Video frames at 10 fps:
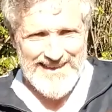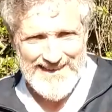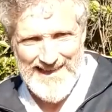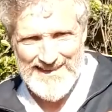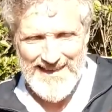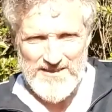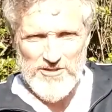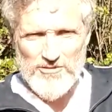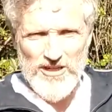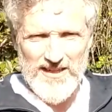Godan,
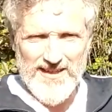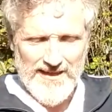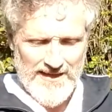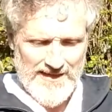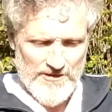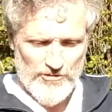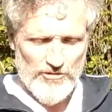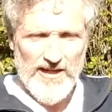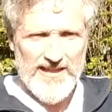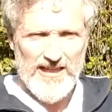
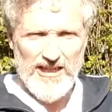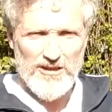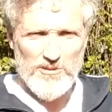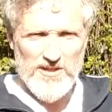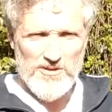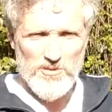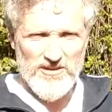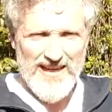striking low with this one.